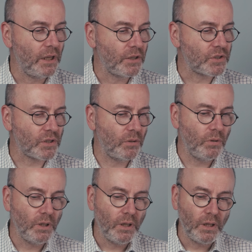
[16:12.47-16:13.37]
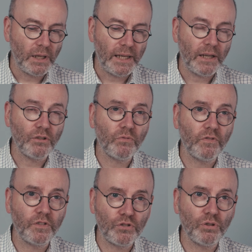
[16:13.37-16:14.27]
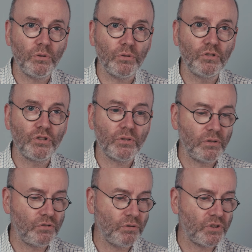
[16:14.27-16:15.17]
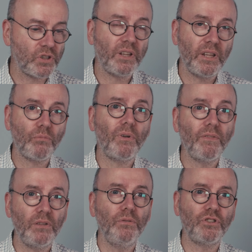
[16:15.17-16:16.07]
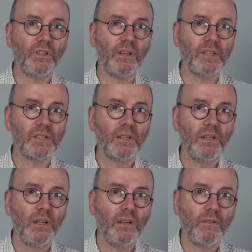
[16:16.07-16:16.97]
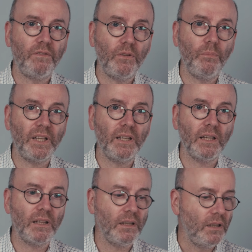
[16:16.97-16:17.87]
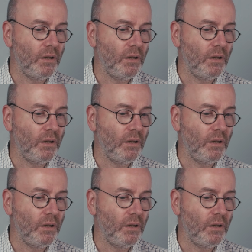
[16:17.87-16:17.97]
So for George I think revolutionised filmmaking